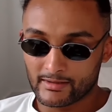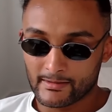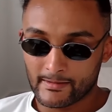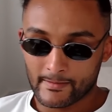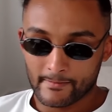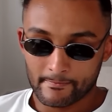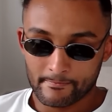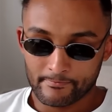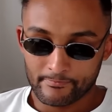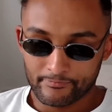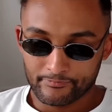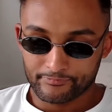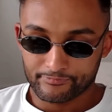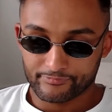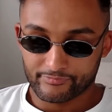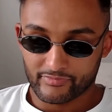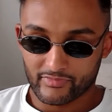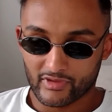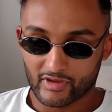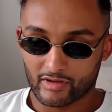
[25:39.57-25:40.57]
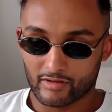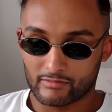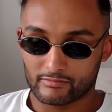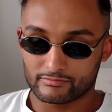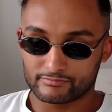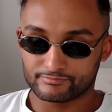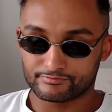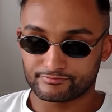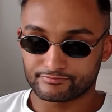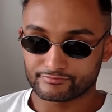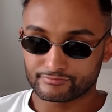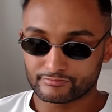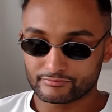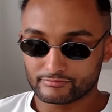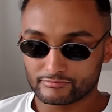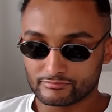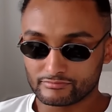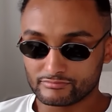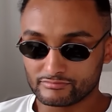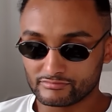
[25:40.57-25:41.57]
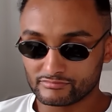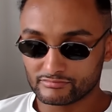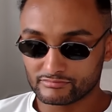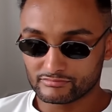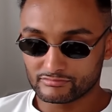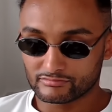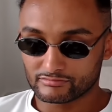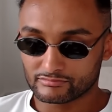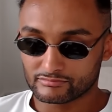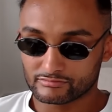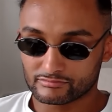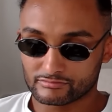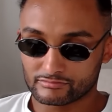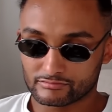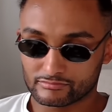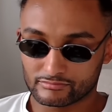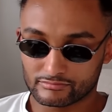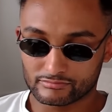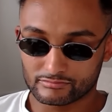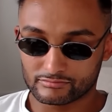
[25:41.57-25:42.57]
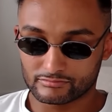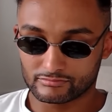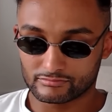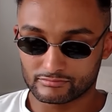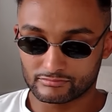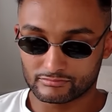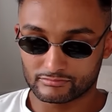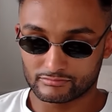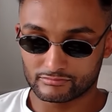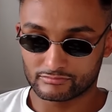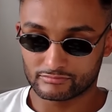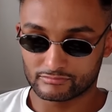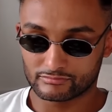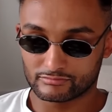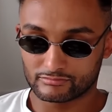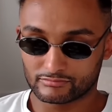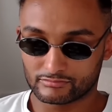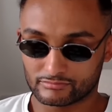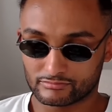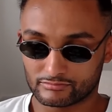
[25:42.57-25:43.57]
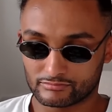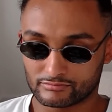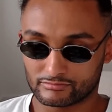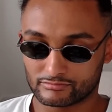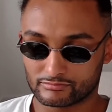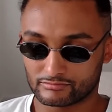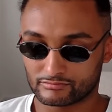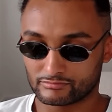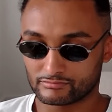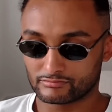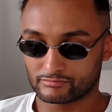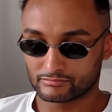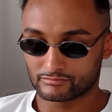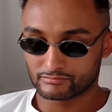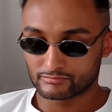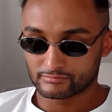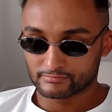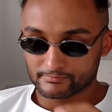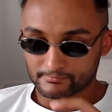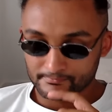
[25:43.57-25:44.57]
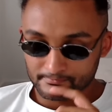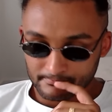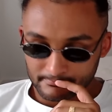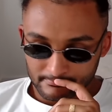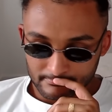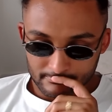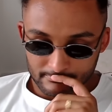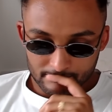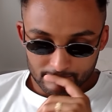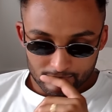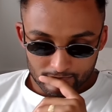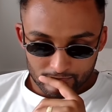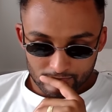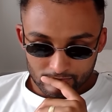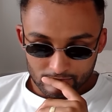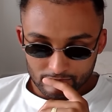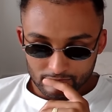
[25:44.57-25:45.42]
(no one is talking)